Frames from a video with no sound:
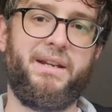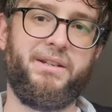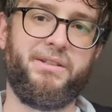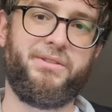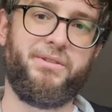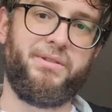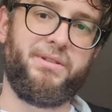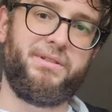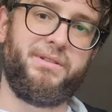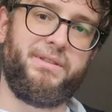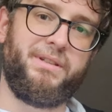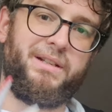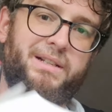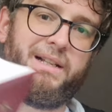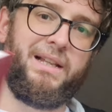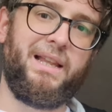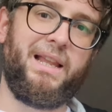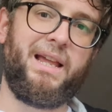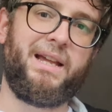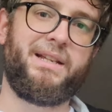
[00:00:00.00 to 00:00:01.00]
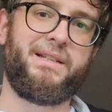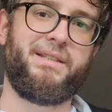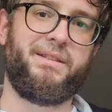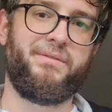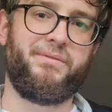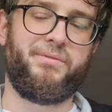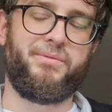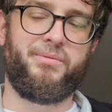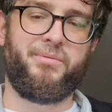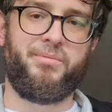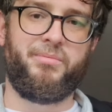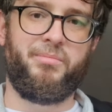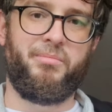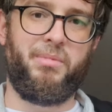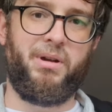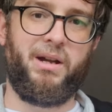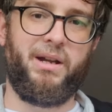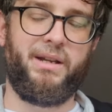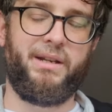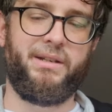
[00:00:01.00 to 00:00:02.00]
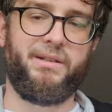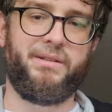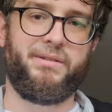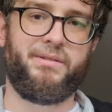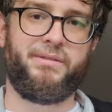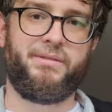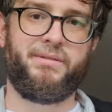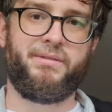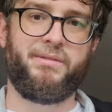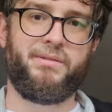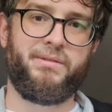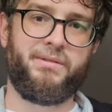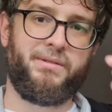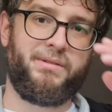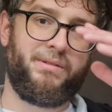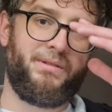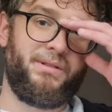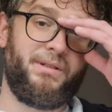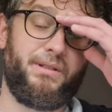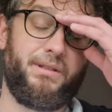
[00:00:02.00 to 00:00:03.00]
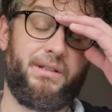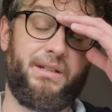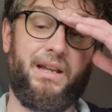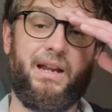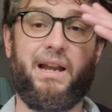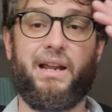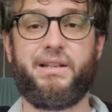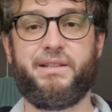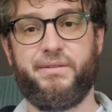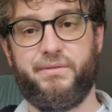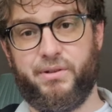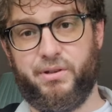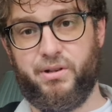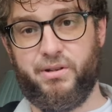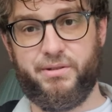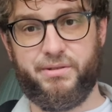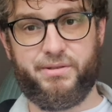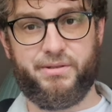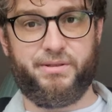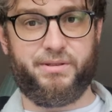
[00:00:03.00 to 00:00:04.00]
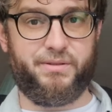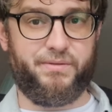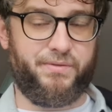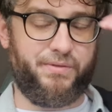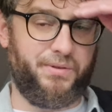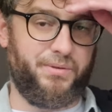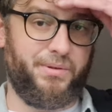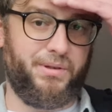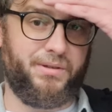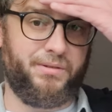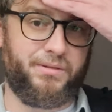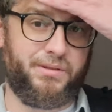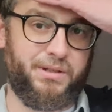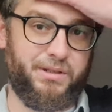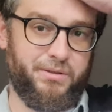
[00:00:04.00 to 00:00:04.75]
you're doing to the collective mind, the collective unconscious, if you will.